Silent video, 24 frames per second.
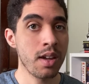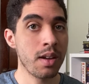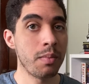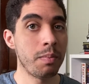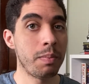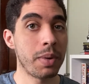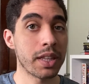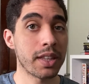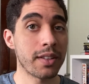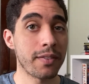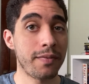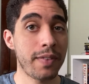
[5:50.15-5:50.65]

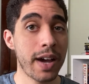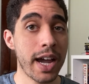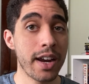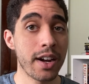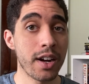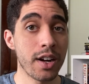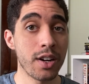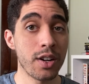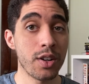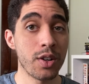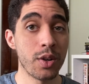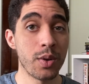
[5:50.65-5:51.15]
but the
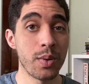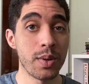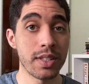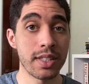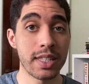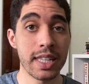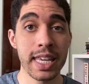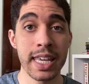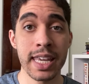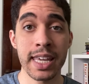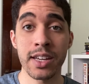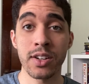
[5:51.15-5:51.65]
fighter, who is
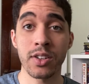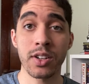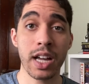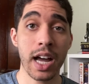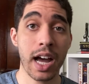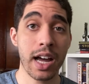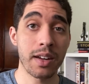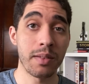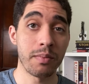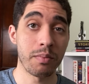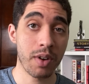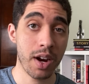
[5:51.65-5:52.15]
the
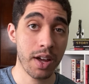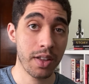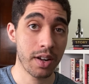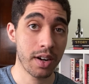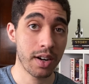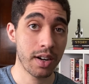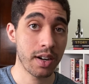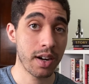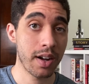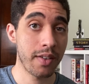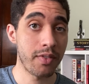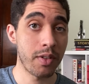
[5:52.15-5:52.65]
ill-gotten
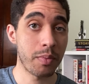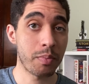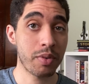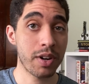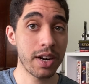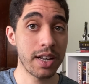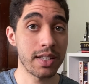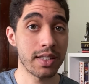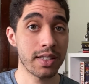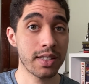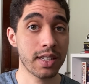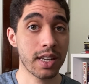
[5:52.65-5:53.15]
brother of the
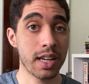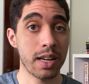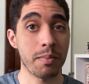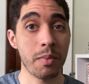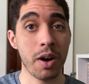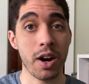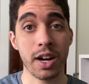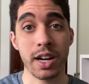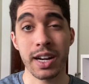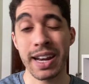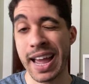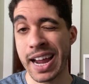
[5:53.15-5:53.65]
prince, can
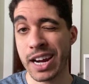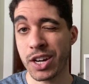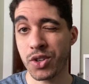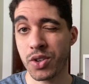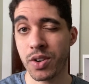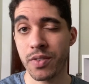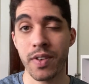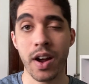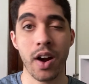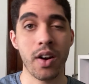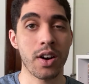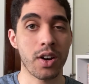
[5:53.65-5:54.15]
mark an extra
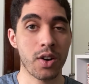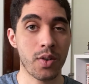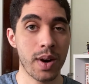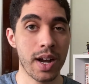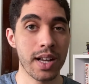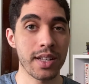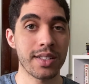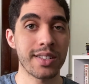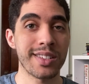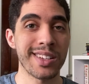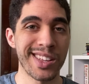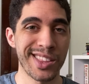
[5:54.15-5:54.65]
vow
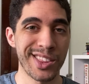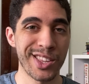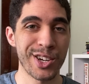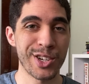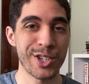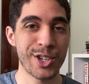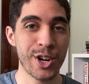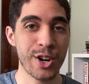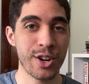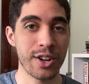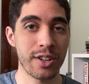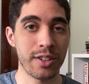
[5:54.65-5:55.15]
quest in their
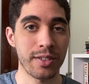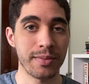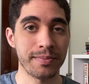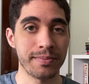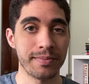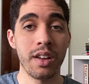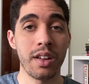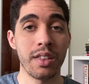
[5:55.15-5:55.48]
journal.